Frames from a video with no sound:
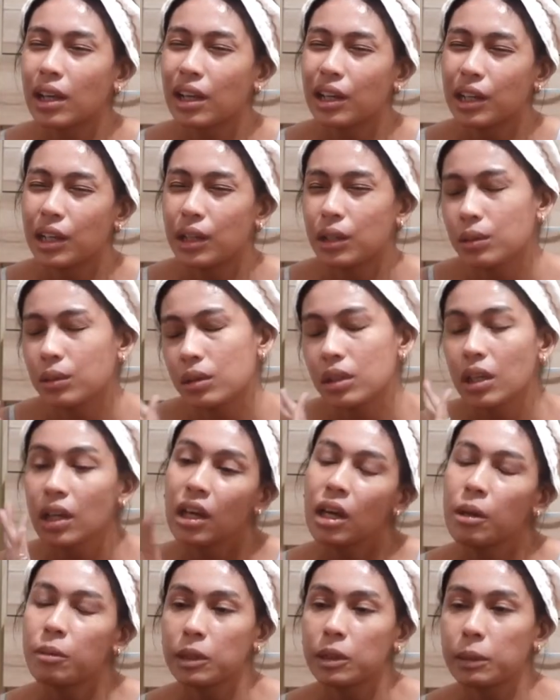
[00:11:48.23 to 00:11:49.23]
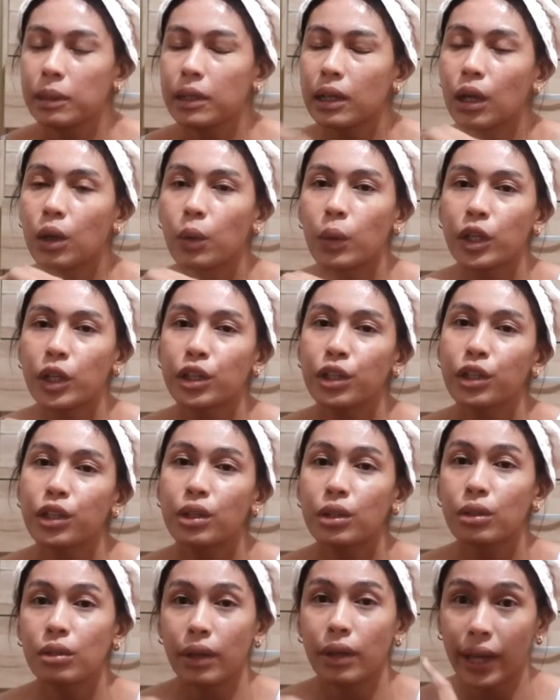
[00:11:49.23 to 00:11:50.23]
around probably like
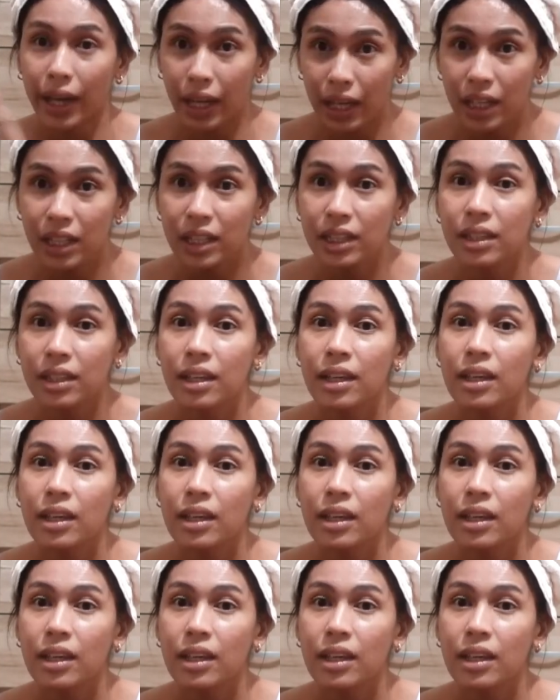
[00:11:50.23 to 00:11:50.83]
7:45.